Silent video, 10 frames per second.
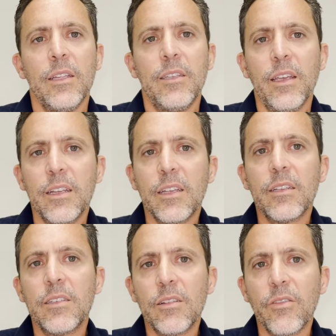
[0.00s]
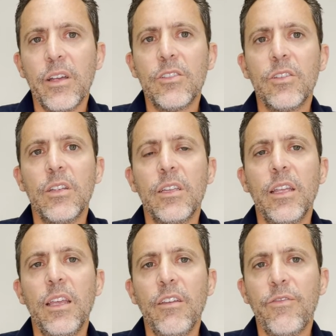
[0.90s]
take into consideration,
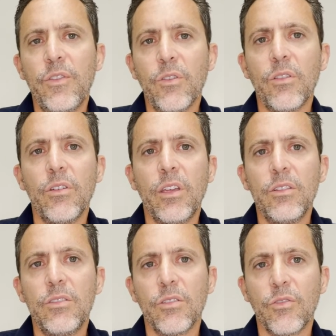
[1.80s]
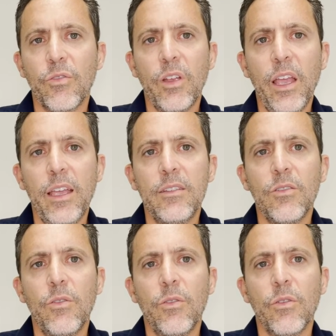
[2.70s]
if you're looking to create
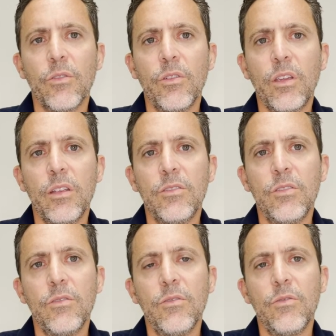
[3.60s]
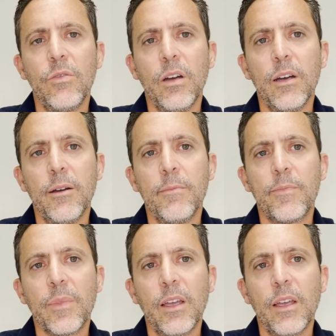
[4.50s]
or looking to